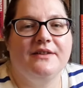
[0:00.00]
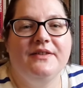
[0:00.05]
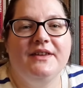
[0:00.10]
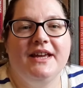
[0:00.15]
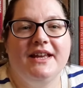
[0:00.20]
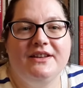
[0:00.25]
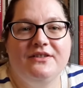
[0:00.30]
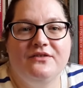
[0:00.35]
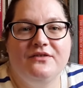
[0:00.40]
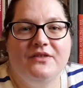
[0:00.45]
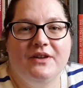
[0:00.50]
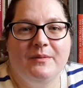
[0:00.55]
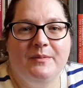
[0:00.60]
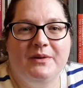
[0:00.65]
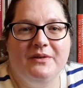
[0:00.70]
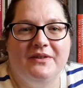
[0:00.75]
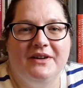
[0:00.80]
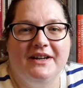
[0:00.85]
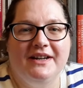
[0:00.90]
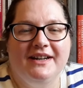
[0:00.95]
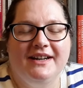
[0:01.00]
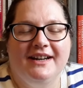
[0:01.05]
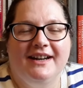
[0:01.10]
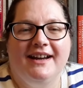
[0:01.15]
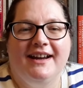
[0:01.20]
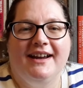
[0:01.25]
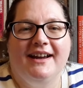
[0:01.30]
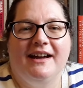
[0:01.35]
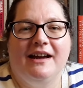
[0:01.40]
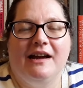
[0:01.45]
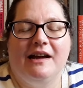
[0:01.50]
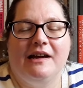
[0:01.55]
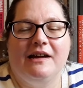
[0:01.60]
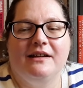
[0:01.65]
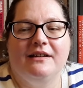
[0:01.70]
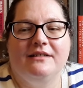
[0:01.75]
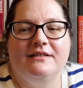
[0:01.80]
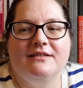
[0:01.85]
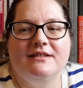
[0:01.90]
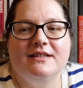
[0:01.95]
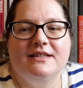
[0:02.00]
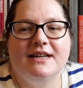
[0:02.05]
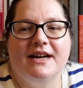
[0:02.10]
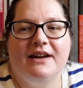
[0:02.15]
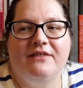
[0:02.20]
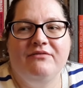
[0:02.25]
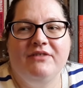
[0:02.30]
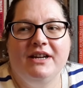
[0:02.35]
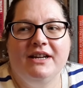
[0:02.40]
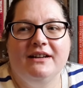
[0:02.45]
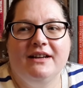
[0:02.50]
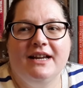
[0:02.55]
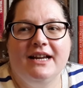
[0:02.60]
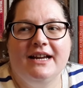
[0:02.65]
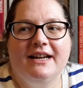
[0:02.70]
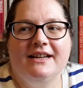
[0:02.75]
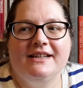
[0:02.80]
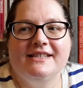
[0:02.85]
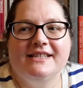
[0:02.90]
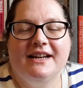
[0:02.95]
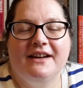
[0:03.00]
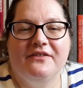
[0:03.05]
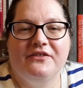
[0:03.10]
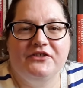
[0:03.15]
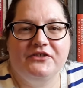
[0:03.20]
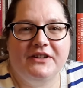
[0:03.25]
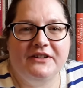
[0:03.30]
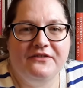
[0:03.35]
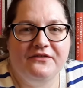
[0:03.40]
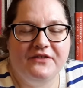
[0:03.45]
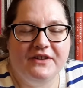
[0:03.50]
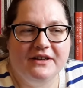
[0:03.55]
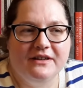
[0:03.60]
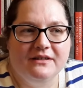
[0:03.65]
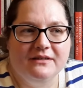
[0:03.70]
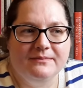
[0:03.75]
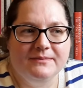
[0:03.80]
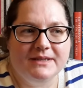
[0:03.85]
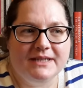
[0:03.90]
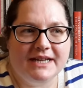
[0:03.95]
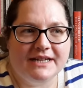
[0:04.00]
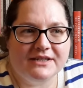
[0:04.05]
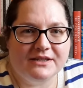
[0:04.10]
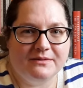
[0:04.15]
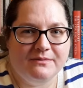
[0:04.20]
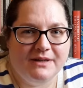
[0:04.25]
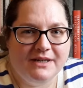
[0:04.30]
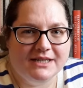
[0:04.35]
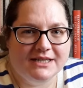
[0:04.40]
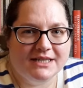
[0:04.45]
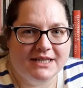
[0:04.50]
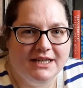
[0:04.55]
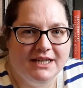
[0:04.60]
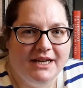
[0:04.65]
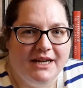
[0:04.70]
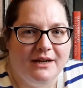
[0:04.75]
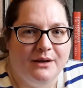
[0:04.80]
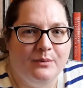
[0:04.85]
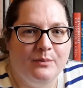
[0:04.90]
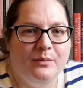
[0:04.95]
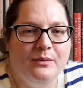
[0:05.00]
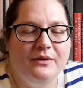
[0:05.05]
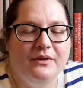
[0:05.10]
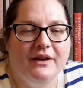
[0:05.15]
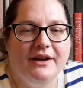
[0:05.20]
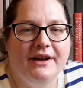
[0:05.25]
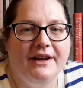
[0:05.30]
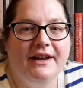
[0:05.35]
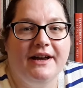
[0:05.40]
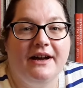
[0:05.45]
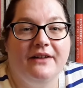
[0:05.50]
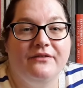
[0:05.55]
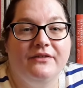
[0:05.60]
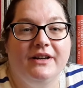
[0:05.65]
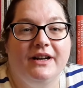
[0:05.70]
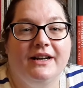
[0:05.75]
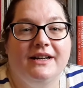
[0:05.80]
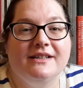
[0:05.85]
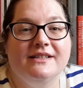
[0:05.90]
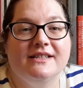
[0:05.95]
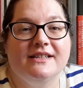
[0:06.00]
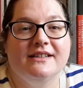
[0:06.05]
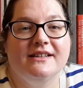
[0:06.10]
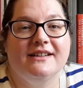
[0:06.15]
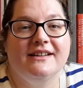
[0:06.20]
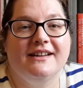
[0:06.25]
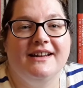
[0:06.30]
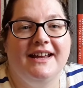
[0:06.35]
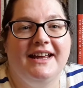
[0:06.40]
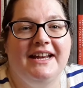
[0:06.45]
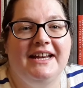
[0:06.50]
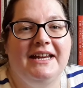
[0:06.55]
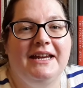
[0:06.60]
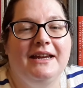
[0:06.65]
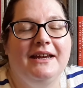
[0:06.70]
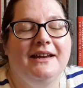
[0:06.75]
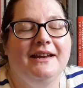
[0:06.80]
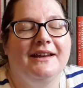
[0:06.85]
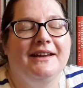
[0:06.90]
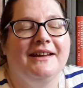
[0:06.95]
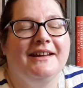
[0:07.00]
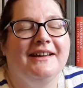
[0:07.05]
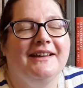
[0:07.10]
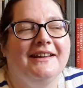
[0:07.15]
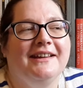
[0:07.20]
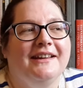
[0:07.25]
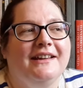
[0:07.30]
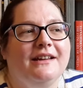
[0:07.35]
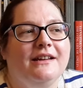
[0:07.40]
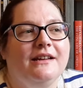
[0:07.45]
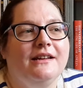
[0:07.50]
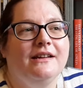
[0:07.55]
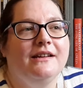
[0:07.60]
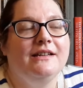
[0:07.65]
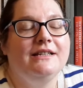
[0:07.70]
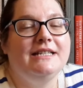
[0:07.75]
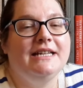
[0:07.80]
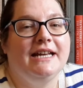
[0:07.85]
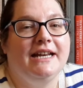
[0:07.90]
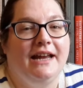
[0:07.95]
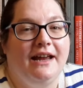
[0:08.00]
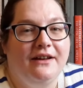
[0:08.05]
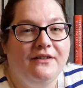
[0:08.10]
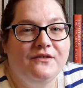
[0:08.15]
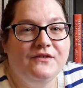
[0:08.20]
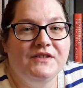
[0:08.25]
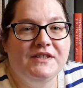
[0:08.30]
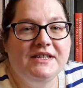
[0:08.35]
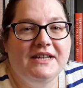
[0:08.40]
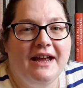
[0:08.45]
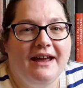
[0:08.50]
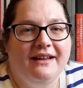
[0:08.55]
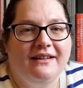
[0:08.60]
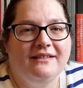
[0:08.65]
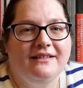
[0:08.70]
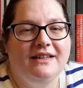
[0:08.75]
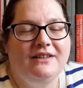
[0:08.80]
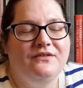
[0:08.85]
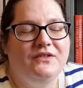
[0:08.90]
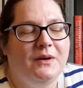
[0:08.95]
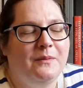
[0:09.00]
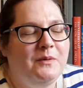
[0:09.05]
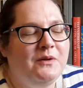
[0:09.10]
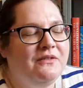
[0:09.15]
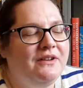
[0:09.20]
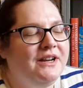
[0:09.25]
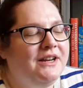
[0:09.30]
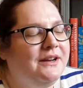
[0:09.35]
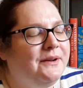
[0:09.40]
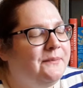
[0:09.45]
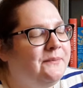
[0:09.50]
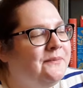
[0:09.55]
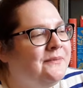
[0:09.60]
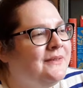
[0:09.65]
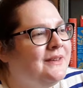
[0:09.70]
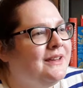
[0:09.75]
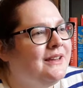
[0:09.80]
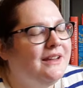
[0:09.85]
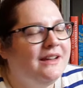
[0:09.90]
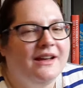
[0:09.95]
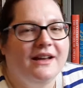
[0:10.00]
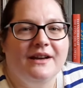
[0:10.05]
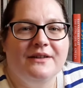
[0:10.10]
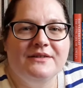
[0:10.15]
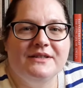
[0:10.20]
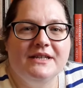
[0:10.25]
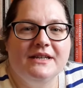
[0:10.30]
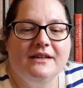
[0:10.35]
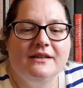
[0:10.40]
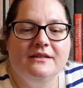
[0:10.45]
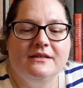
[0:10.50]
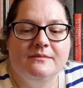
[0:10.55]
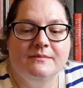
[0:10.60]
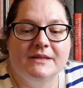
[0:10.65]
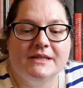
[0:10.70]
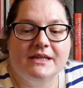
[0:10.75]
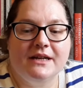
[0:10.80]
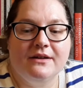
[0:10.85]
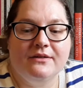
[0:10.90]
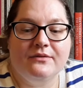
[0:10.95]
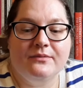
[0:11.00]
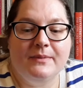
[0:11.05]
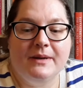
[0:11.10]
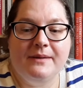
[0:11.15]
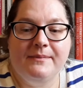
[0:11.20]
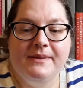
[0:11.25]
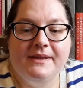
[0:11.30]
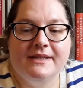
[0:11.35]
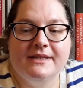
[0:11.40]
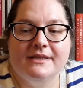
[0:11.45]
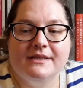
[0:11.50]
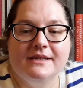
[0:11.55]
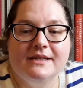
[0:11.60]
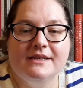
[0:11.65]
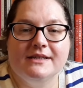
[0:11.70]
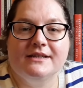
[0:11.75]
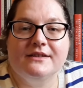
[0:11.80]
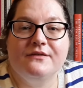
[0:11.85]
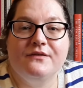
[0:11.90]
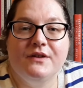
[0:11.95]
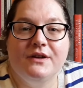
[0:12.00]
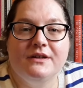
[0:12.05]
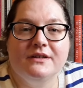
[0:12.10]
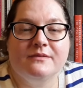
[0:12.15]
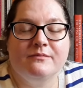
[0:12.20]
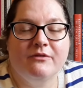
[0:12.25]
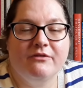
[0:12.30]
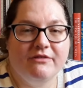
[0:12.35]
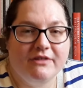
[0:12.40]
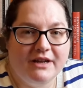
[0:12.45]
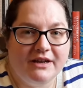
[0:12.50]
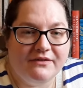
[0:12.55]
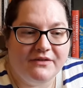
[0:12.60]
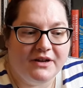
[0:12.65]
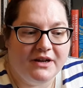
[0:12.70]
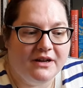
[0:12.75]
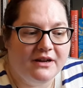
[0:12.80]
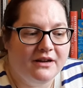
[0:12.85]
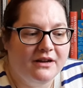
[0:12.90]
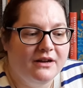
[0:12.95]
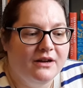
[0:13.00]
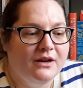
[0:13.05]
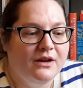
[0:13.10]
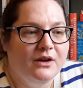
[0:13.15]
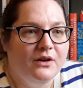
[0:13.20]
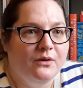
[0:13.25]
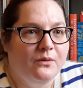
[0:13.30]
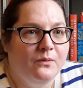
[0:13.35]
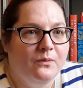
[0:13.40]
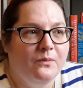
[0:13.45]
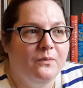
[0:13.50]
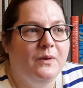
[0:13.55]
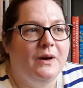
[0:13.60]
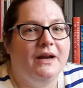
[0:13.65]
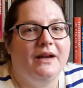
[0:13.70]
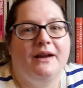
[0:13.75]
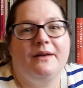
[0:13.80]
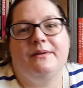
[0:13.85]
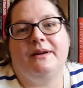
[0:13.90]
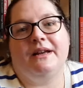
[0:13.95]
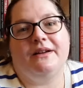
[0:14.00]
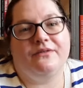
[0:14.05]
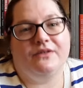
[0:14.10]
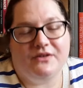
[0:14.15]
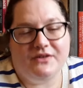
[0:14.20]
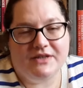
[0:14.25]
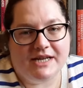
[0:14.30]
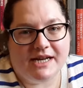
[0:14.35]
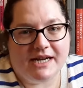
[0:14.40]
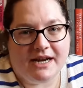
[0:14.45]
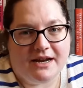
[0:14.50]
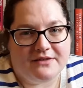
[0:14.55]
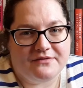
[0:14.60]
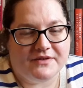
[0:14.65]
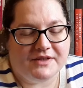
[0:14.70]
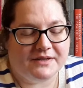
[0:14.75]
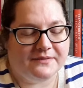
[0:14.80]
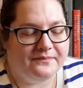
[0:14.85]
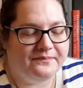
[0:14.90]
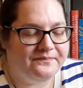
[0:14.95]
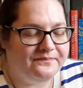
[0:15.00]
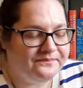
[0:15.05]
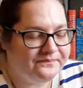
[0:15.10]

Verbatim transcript: not the end of February, and I realised after I filmed last week's clip that I haven't had any DNFs yet in February. And I was thinking to myself, maybe this is the first month ever when I will have no DNFs.